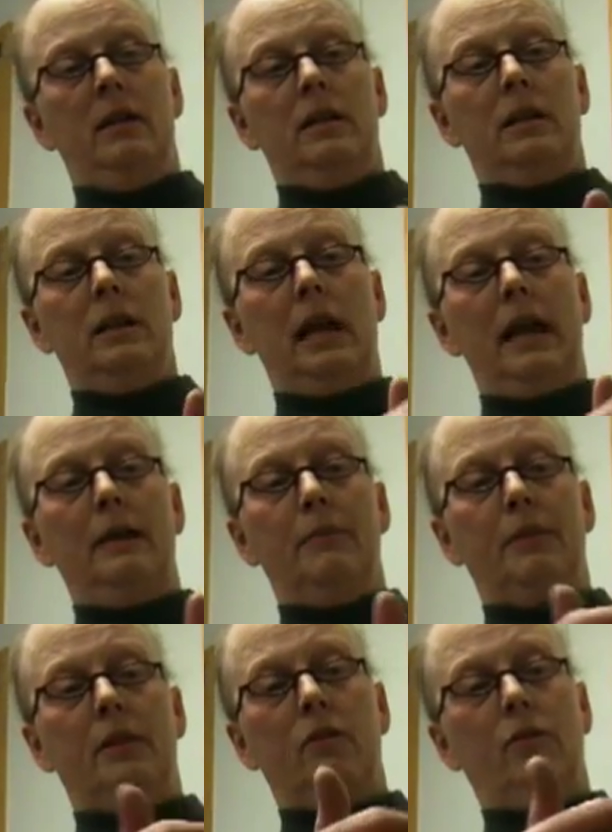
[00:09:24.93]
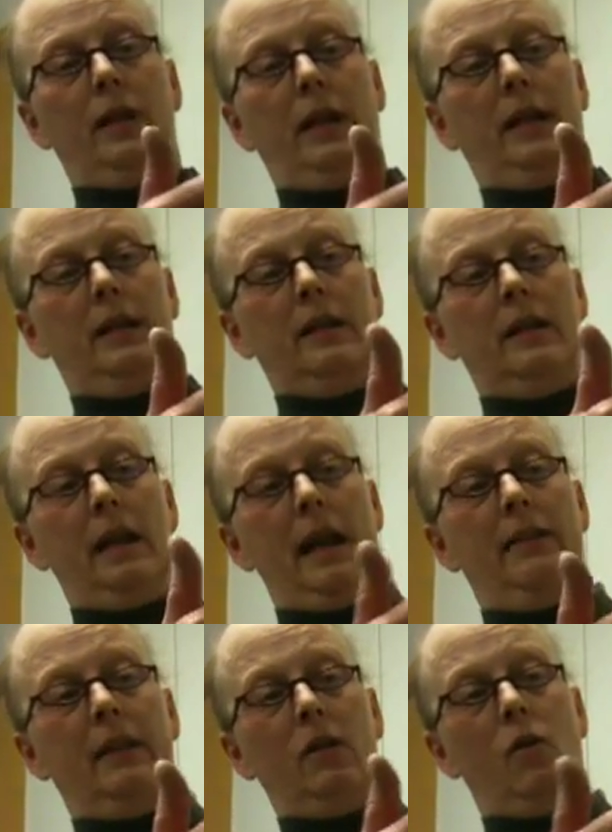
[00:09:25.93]
to line up with the green
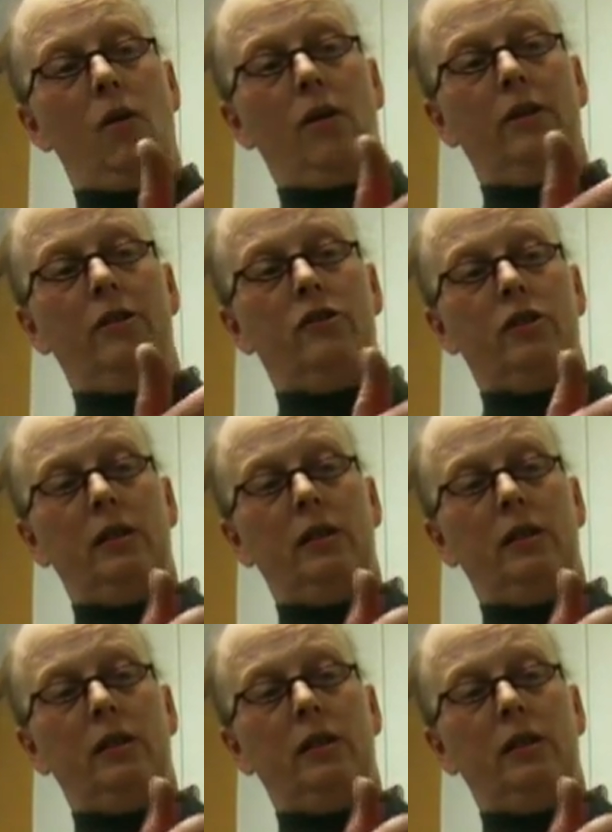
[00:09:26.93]
and the orange